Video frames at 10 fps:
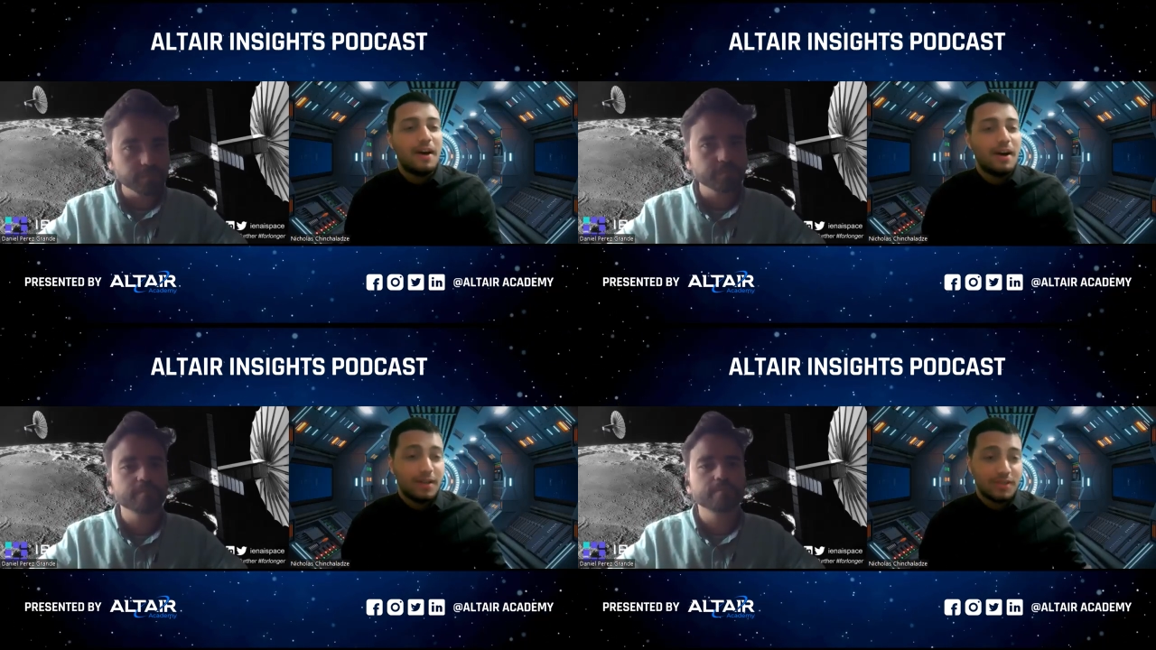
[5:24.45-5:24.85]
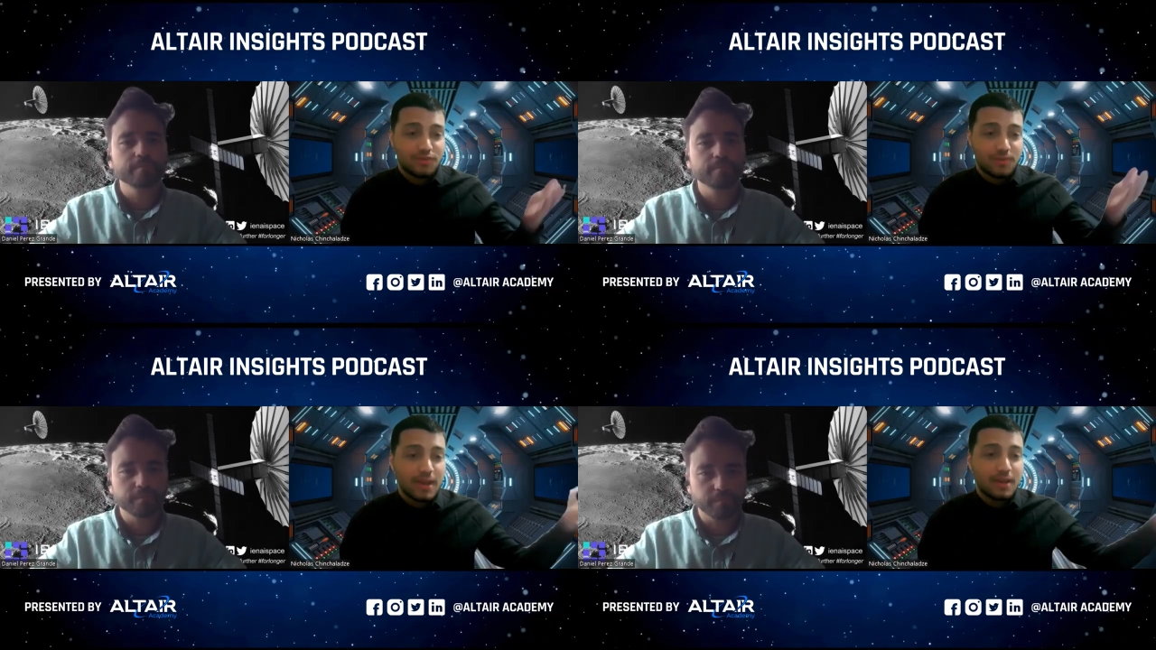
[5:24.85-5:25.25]
Speaker 1: uh,
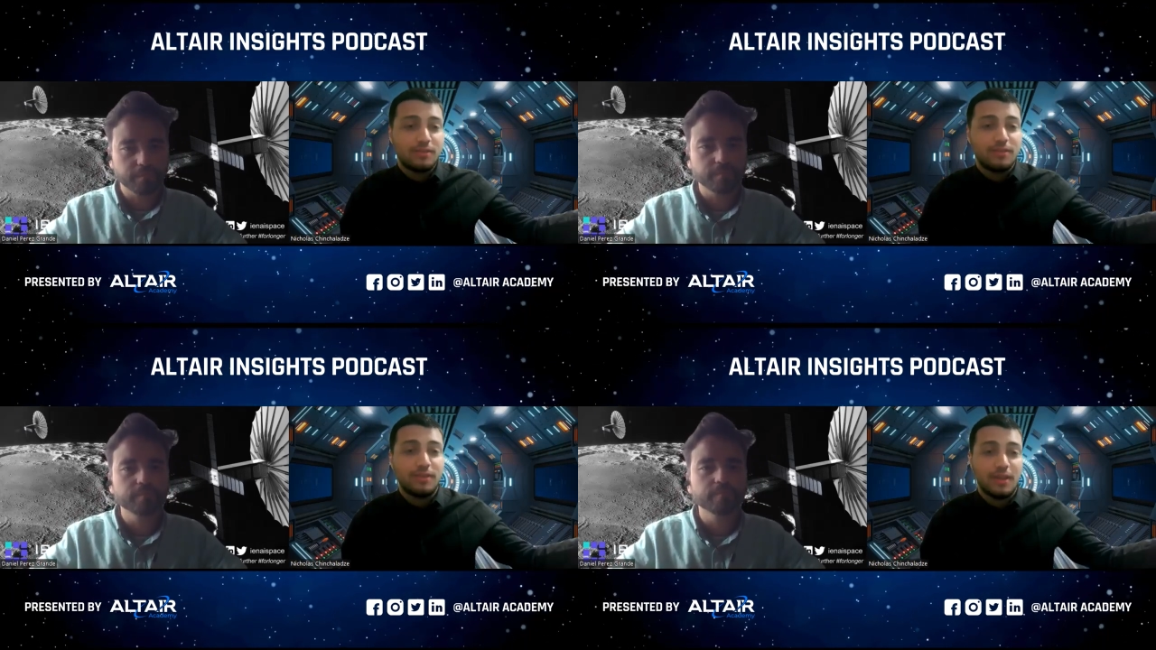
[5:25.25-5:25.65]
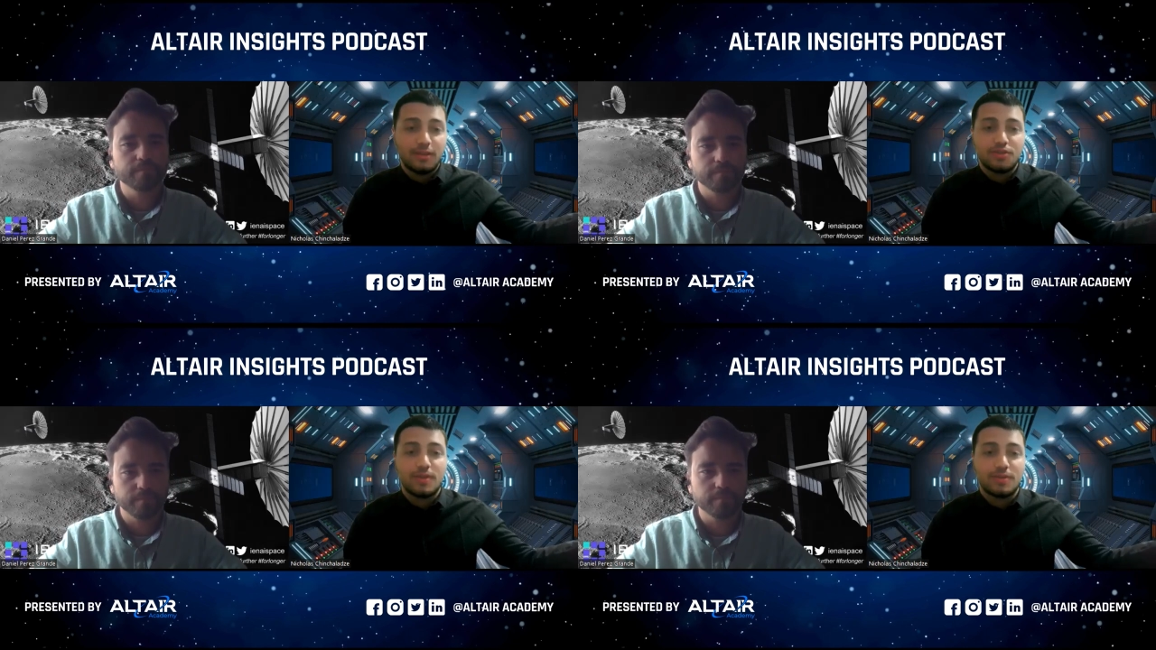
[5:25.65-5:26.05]
straight into the
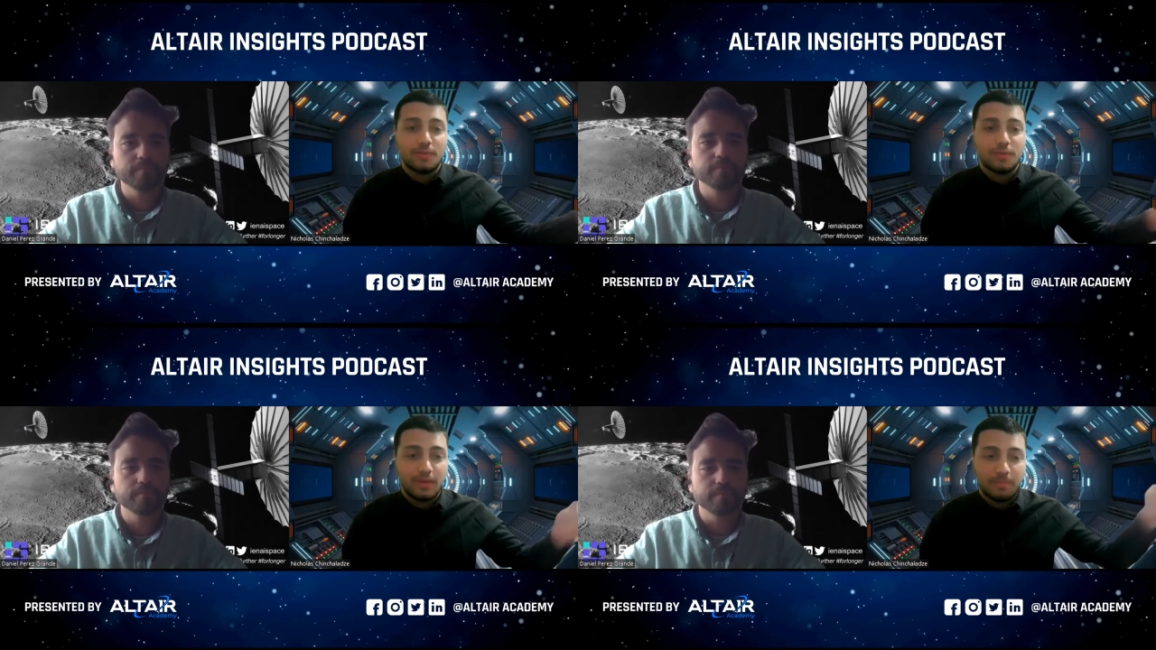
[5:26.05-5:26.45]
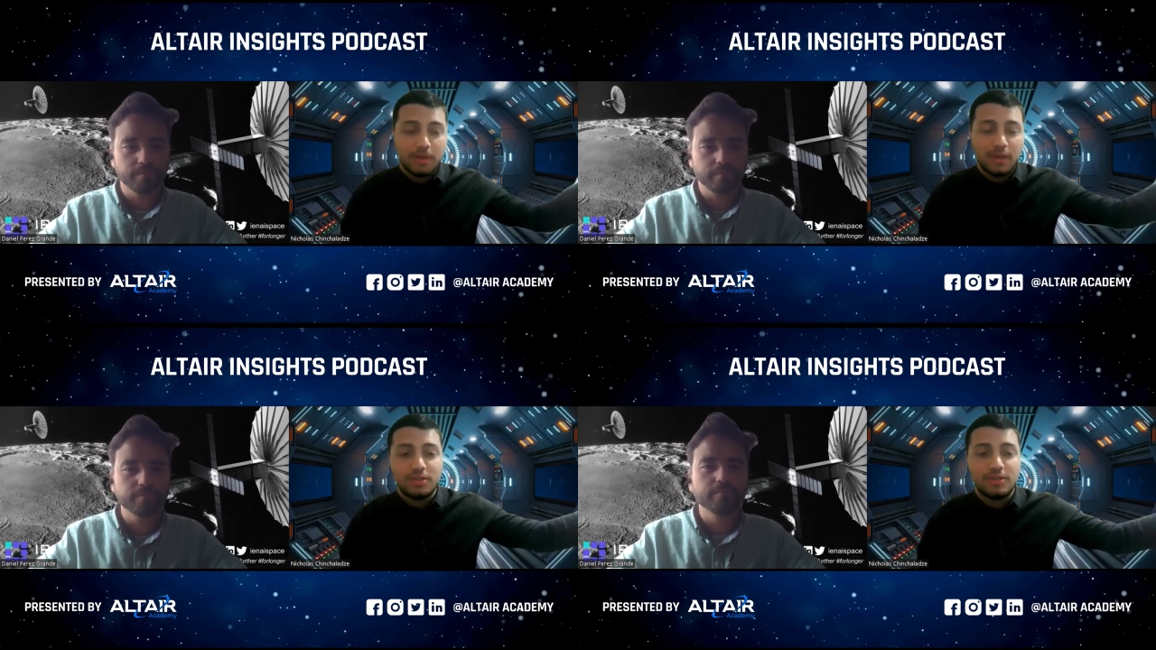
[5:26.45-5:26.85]
industry, so with a
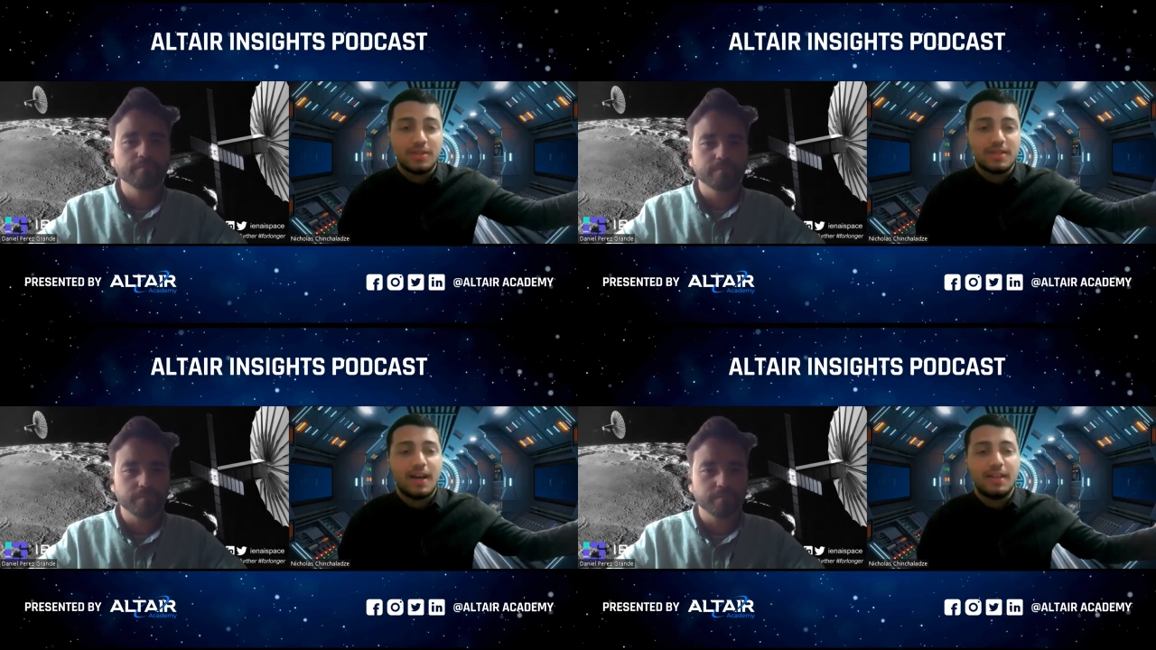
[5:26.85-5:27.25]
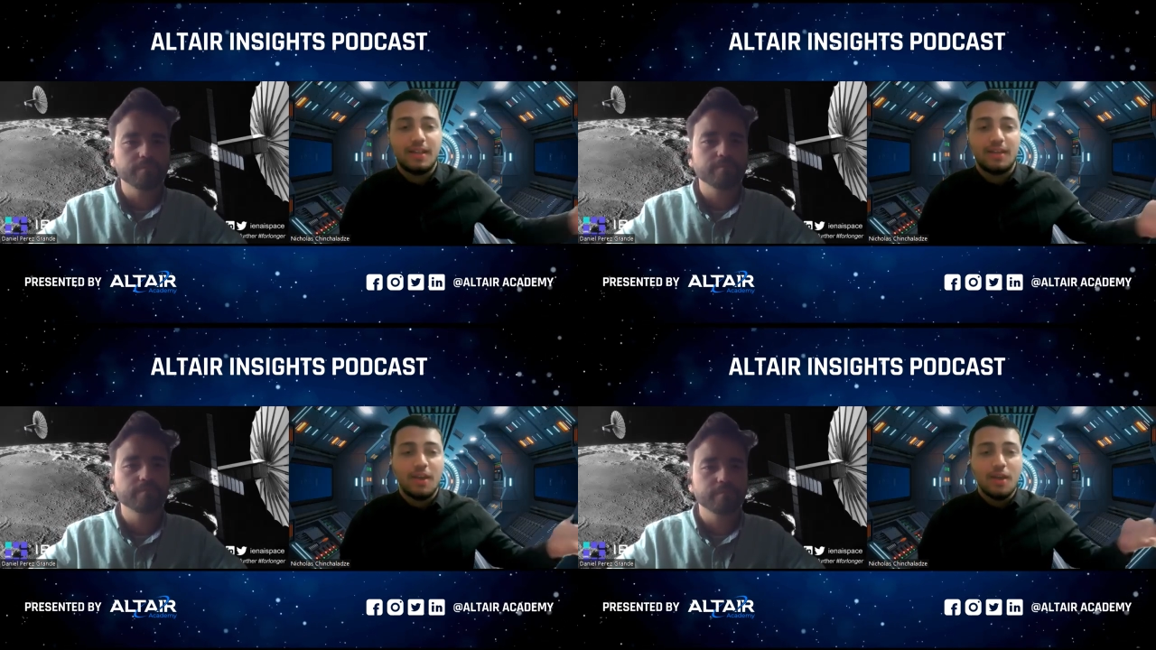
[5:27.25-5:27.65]
PhD
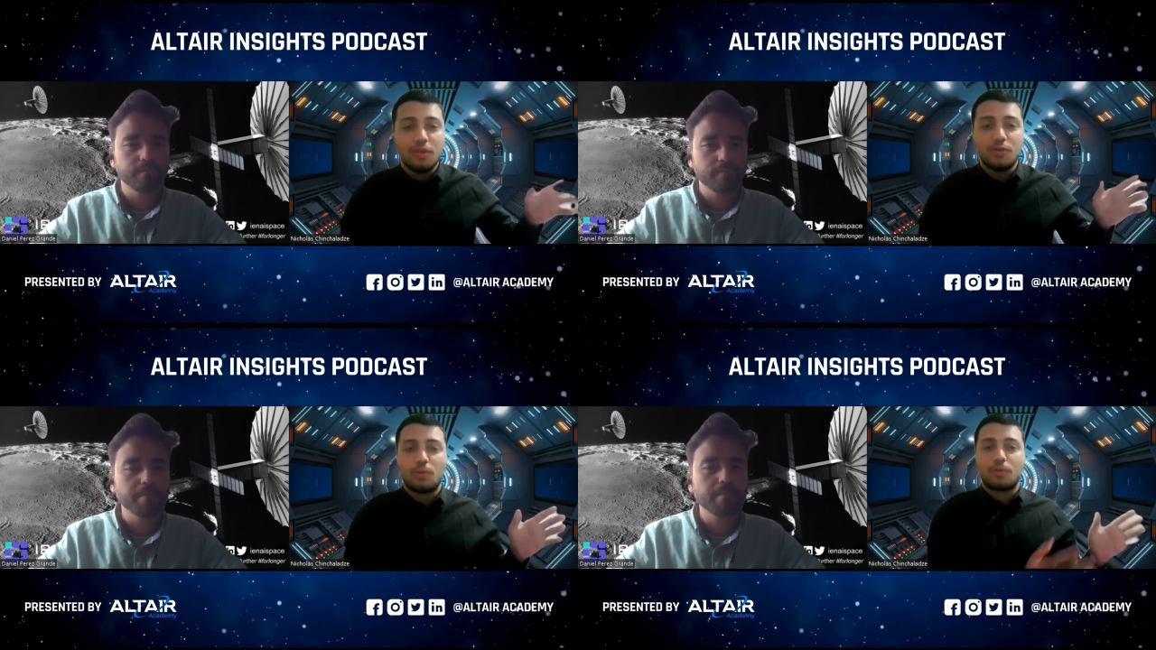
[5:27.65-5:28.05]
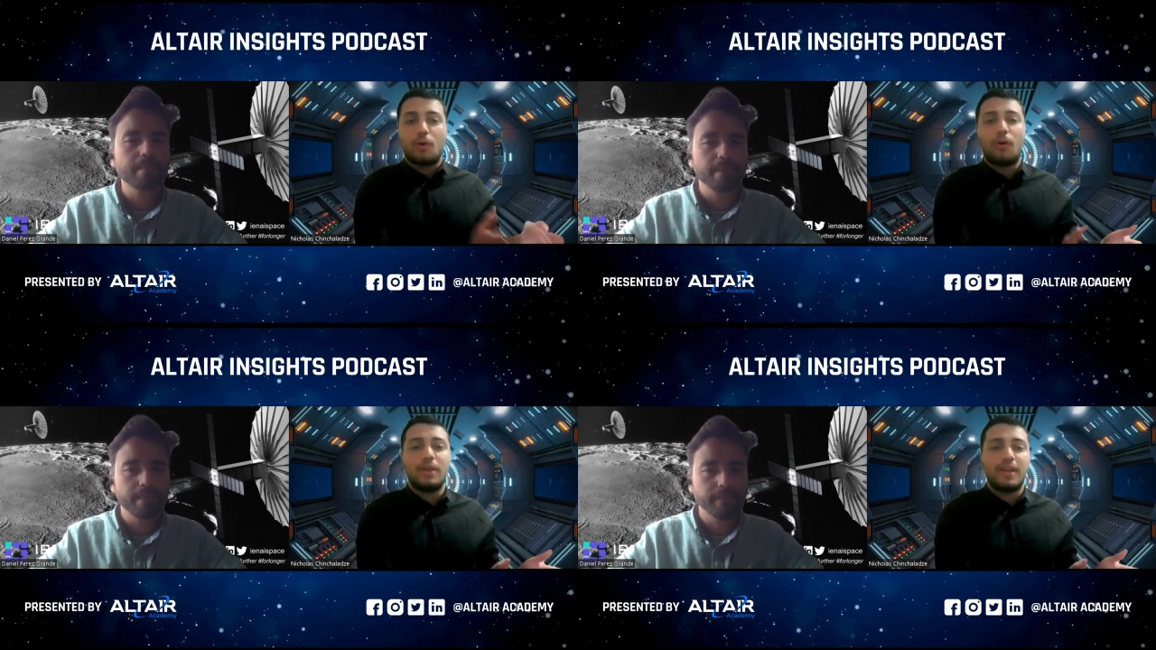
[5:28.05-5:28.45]
side, and your
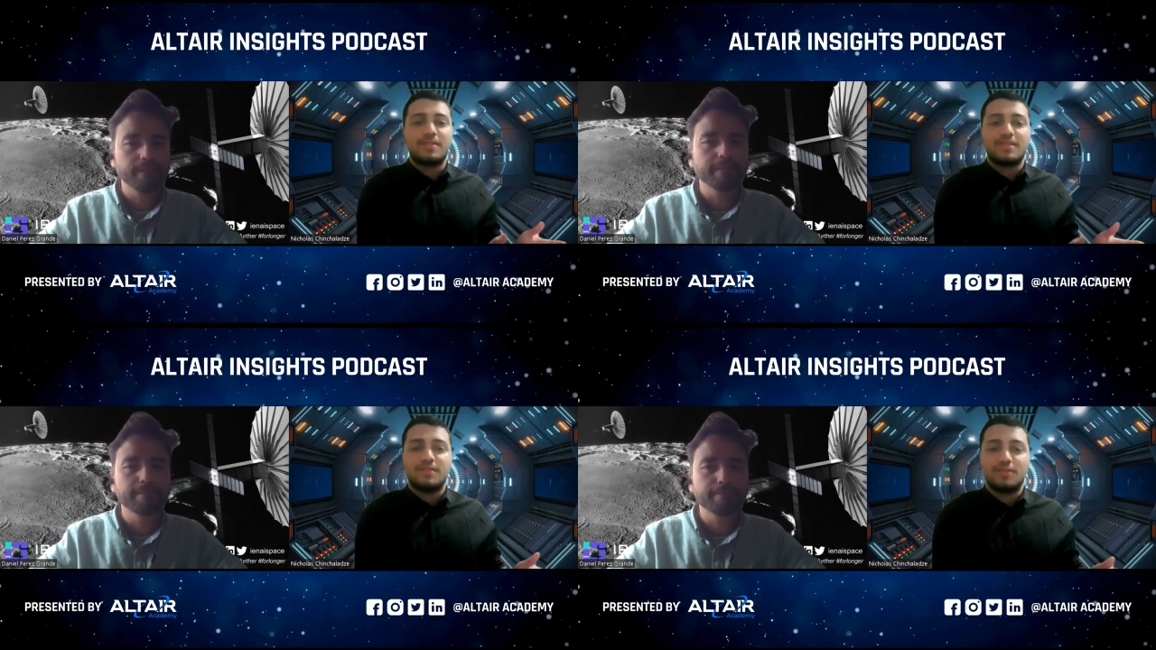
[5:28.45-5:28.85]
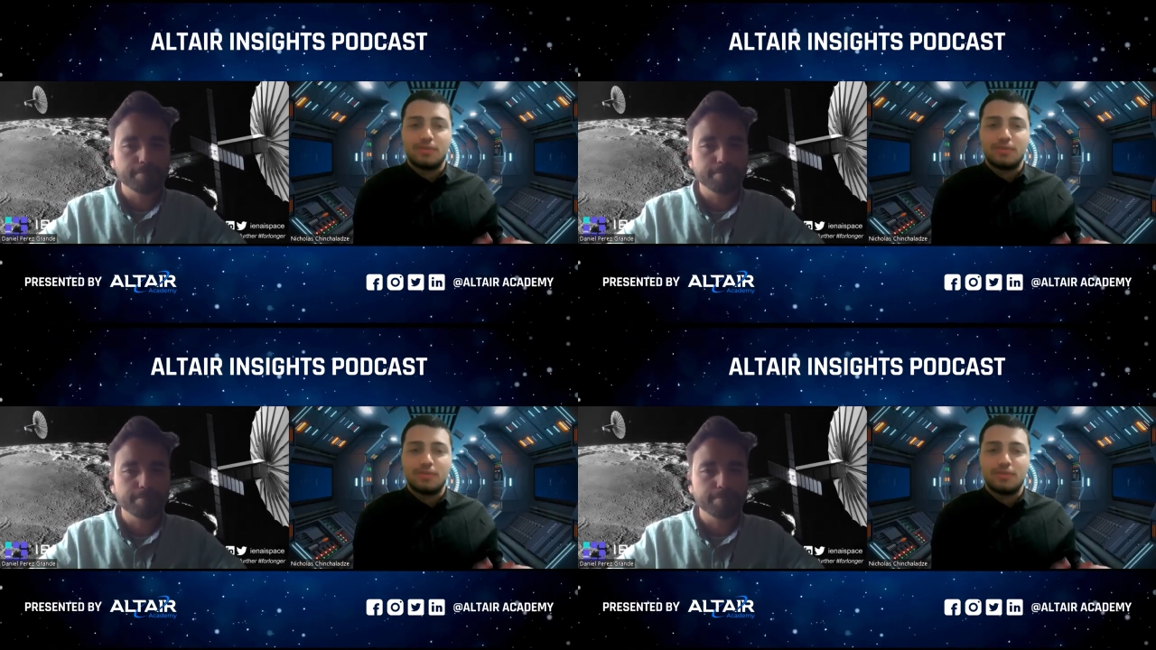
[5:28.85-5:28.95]
colleagues,